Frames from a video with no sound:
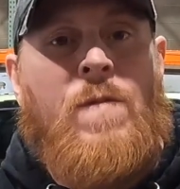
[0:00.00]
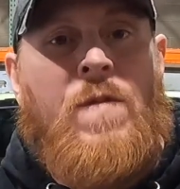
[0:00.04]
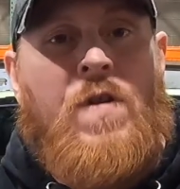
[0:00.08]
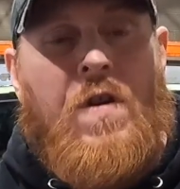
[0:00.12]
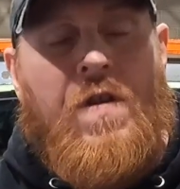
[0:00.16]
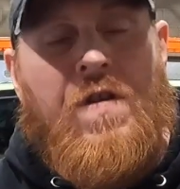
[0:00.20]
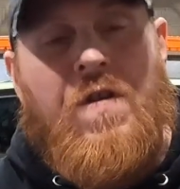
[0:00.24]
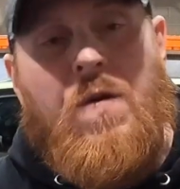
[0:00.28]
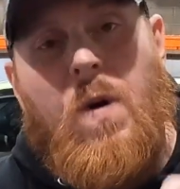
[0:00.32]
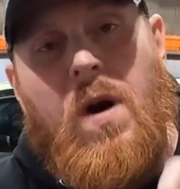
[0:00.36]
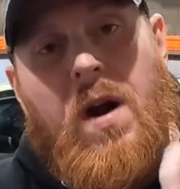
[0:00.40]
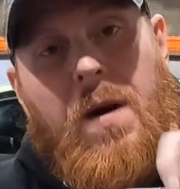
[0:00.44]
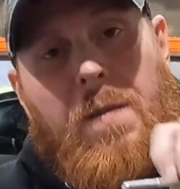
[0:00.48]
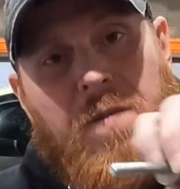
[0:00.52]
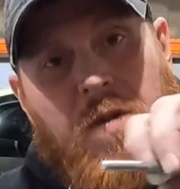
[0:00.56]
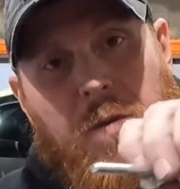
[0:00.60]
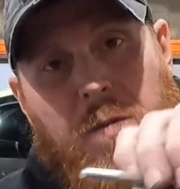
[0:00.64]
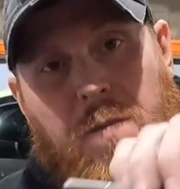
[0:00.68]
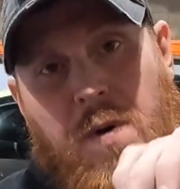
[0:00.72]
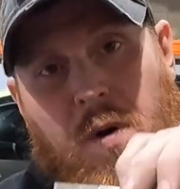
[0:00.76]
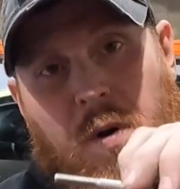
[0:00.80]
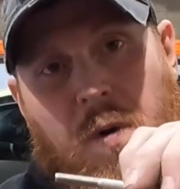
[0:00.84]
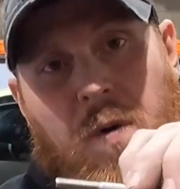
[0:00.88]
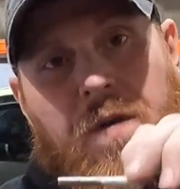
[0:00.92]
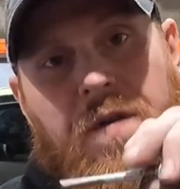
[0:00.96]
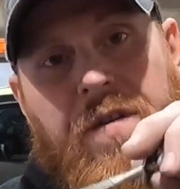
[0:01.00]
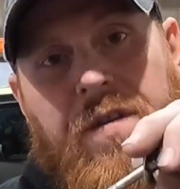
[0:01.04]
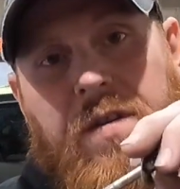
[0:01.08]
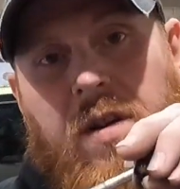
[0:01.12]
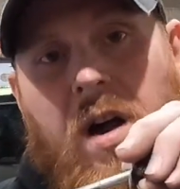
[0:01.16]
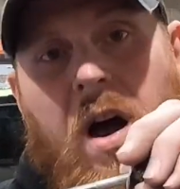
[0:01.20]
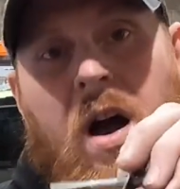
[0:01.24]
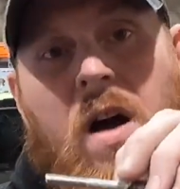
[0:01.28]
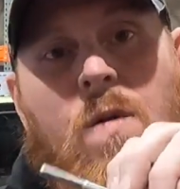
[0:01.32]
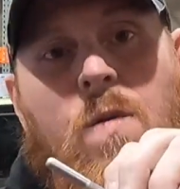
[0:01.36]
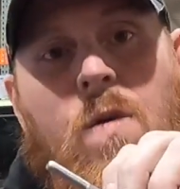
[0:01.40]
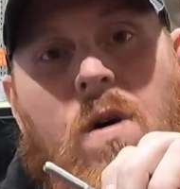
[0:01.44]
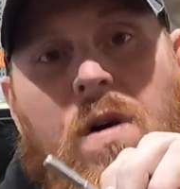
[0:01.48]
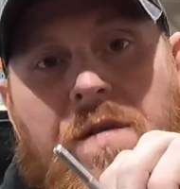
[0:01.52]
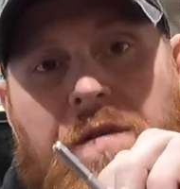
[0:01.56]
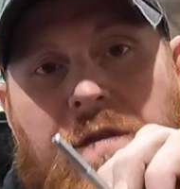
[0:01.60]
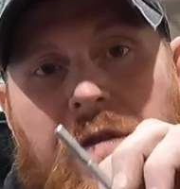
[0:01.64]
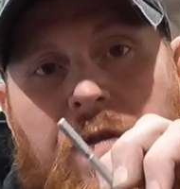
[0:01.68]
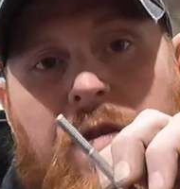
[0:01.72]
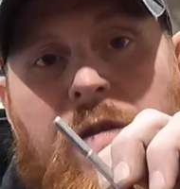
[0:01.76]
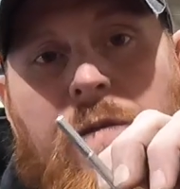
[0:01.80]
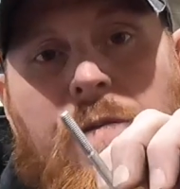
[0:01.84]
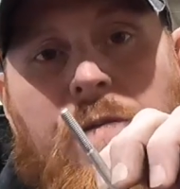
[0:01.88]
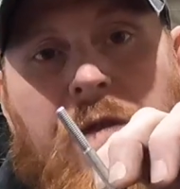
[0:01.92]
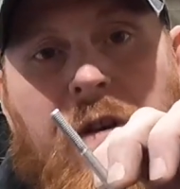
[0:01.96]
Just grab the bolts, lock
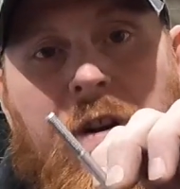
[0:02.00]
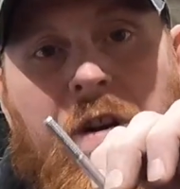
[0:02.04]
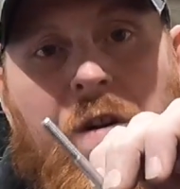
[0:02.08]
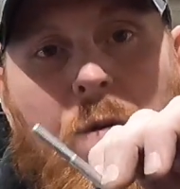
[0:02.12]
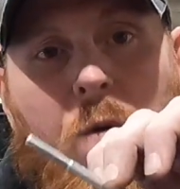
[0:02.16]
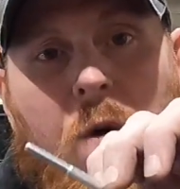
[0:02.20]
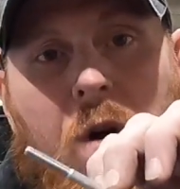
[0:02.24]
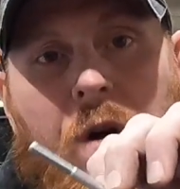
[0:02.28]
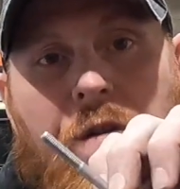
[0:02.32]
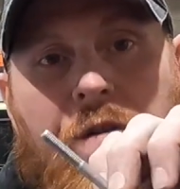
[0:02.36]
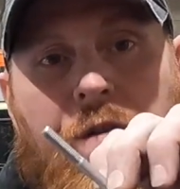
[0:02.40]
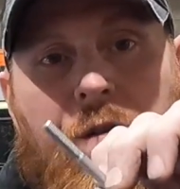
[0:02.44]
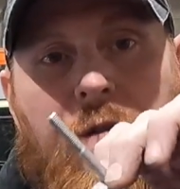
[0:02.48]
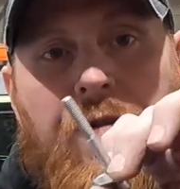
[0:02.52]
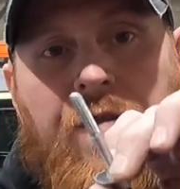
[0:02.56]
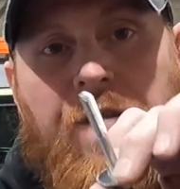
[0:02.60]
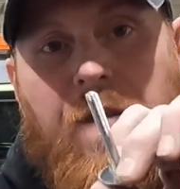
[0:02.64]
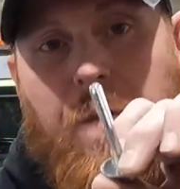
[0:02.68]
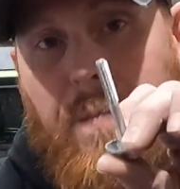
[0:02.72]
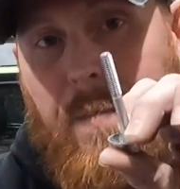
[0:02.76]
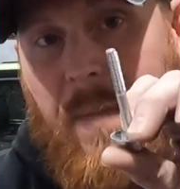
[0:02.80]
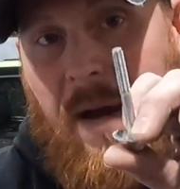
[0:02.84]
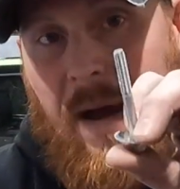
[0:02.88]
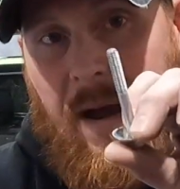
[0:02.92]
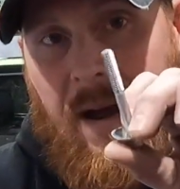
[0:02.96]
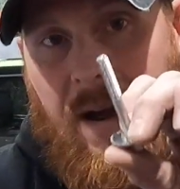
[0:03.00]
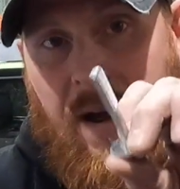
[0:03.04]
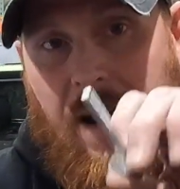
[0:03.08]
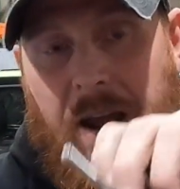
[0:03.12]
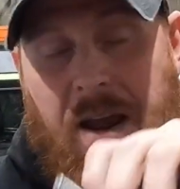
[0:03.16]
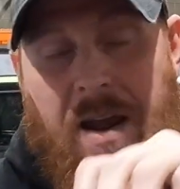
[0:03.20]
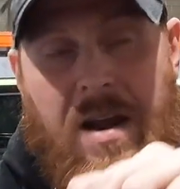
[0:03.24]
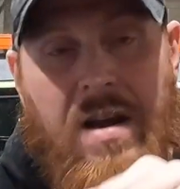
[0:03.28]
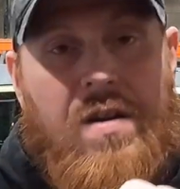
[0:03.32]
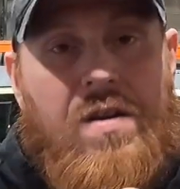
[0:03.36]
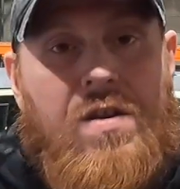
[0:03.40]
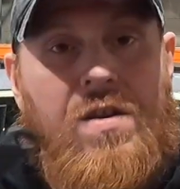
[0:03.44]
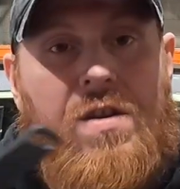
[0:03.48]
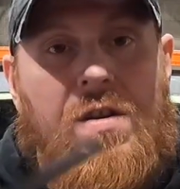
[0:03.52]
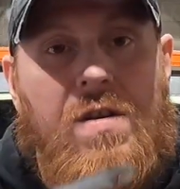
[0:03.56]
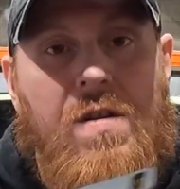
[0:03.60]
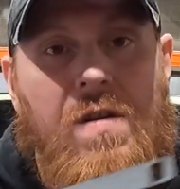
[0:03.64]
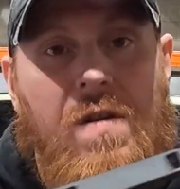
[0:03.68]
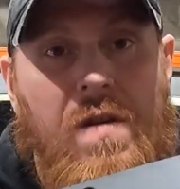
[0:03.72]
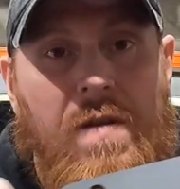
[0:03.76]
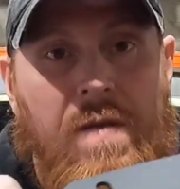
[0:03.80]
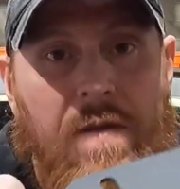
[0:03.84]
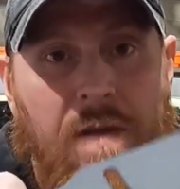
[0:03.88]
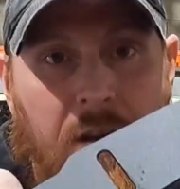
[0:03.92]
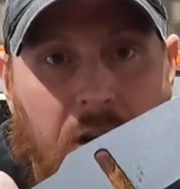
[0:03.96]
washers, and fender washers from bag H,
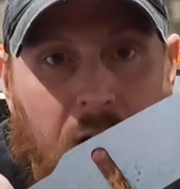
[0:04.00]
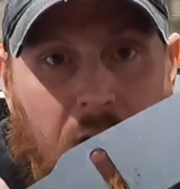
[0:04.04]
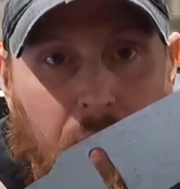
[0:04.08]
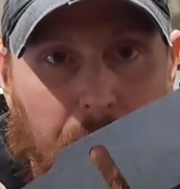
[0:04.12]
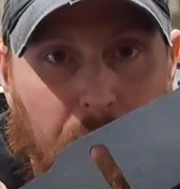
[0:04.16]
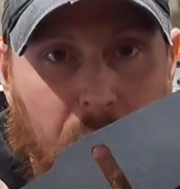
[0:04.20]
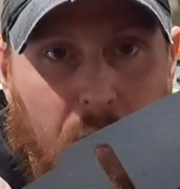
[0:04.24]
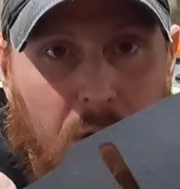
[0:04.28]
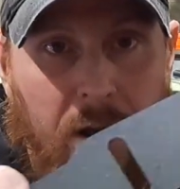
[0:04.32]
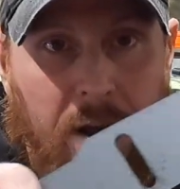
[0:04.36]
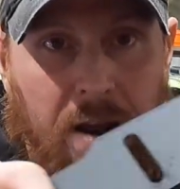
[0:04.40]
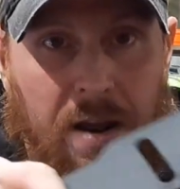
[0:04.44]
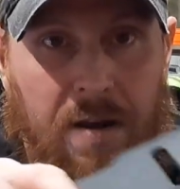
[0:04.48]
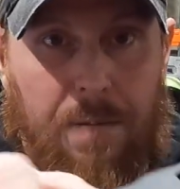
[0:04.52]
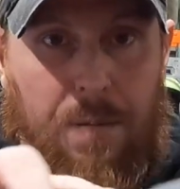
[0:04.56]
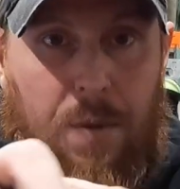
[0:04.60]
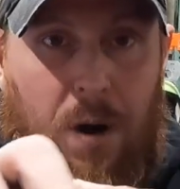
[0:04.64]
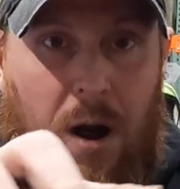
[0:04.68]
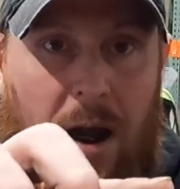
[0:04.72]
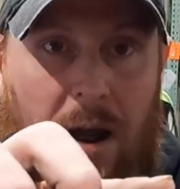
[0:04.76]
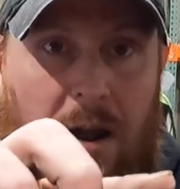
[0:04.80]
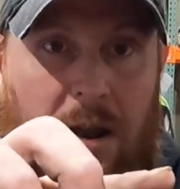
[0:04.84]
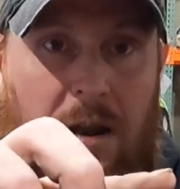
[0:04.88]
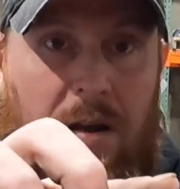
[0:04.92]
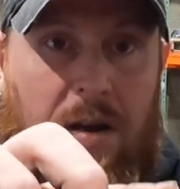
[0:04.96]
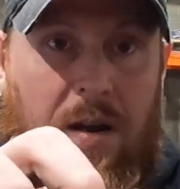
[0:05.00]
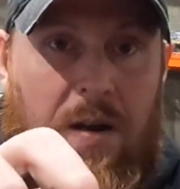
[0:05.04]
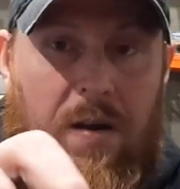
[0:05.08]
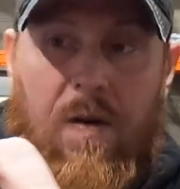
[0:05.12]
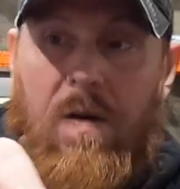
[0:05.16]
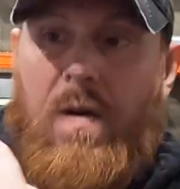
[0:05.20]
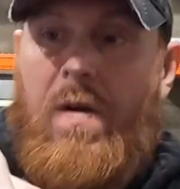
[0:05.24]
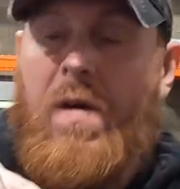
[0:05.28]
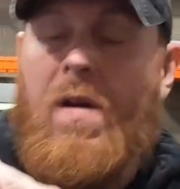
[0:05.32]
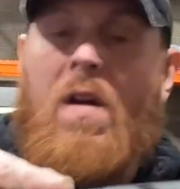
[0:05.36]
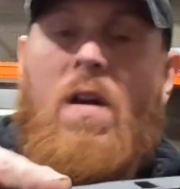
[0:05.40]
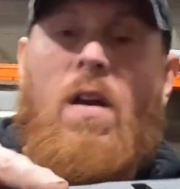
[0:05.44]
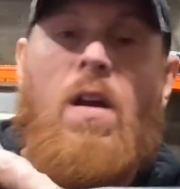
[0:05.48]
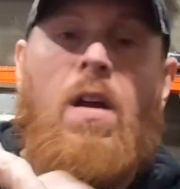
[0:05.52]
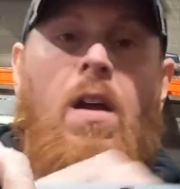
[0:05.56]
the upper head bracket here.